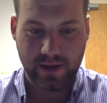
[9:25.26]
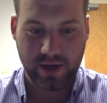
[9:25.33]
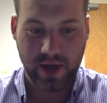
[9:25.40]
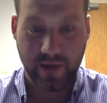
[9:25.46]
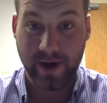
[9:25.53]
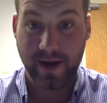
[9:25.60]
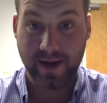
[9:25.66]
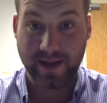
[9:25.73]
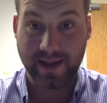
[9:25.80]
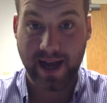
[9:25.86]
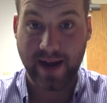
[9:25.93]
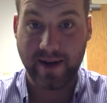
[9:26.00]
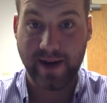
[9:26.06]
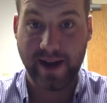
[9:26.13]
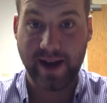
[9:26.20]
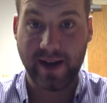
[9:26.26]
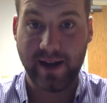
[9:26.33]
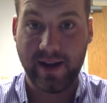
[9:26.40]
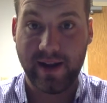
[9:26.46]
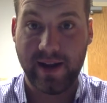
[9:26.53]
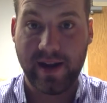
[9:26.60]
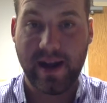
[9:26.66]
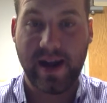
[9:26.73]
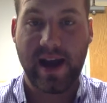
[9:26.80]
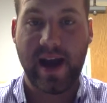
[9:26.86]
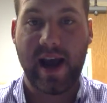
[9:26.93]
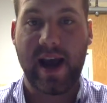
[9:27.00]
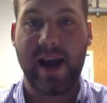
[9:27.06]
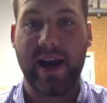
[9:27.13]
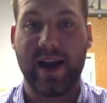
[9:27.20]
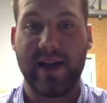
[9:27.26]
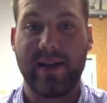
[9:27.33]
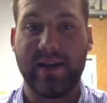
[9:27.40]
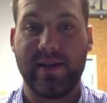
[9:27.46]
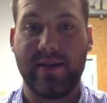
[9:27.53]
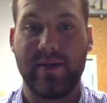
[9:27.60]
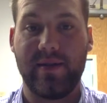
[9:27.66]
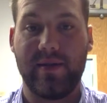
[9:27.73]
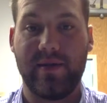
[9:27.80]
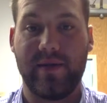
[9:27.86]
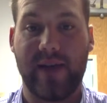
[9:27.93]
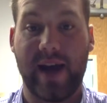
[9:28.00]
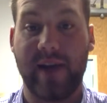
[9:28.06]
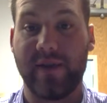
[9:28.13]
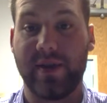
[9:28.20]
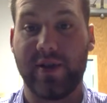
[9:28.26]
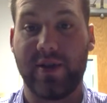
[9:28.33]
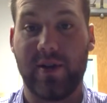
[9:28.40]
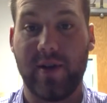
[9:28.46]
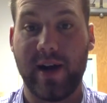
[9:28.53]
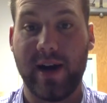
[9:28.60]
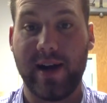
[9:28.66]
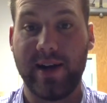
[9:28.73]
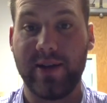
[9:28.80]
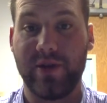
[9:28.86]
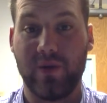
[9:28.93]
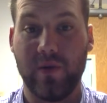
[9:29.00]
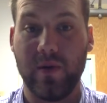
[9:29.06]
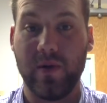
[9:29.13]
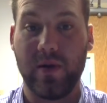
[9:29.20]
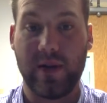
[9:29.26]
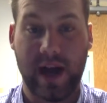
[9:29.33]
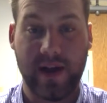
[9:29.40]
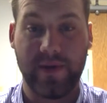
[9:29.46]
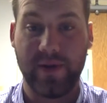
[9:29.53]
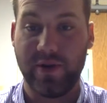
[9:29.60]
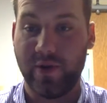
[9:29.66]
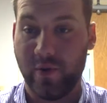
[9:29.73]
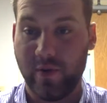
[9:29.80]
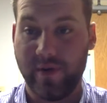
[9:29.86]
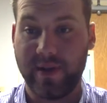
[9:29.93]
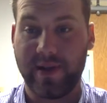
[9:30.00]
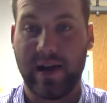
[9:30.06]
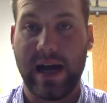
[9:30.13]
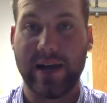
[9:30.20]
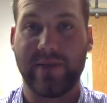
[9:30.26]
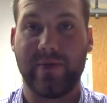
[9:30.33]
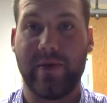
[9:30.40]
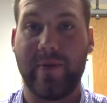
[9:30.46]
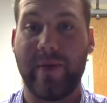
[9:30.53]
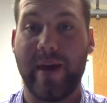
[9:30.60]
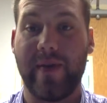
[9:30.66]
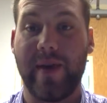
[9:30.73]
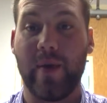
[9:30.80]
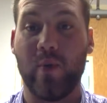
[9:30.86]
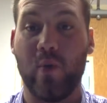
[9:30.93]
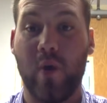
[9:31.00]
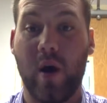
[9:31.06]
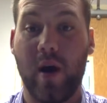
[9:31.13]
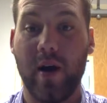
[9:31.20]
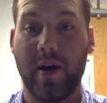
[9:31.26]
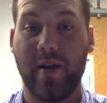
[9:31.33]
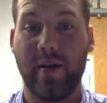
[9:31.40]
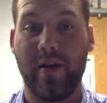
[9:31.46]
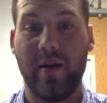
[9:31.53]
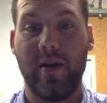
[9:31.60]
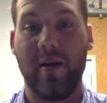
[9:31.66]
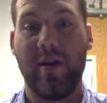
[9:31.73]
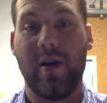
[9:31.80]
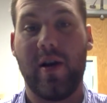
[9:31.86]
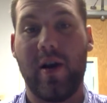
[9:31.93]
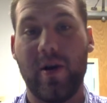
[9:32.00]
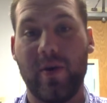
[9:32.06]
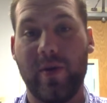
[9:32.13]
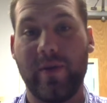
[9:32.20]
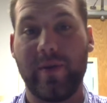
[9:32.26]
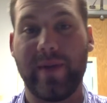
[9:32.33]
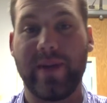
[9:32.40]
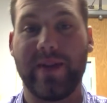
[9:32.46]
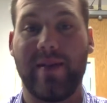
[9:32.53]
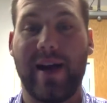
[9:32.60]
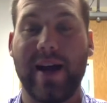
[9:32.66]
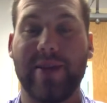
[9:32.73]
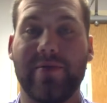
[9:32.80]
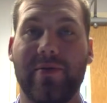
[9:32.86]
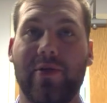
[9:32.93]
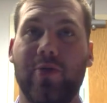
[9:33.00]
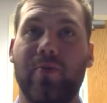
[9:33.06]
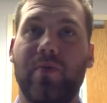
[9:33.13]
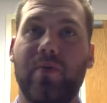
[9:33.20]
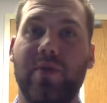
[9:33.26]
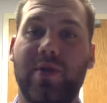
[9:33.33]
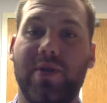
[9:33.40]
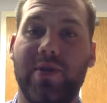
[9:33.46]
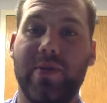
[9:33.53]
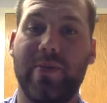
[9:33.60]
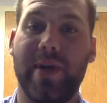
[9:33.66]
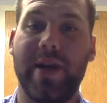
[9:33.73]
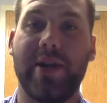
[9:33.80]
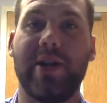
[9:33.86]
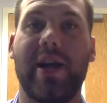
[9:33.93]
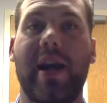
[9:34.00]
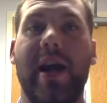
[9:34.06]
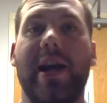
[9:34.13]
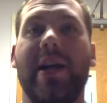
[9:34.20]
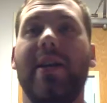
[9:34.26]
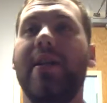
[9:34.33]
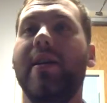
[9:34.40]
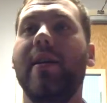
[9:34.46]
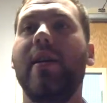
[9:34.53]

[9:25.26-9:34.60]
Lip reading: come in on a Saturday, and they have to start at the door of his classroom, and they walk all the way from his classroom to the beach. And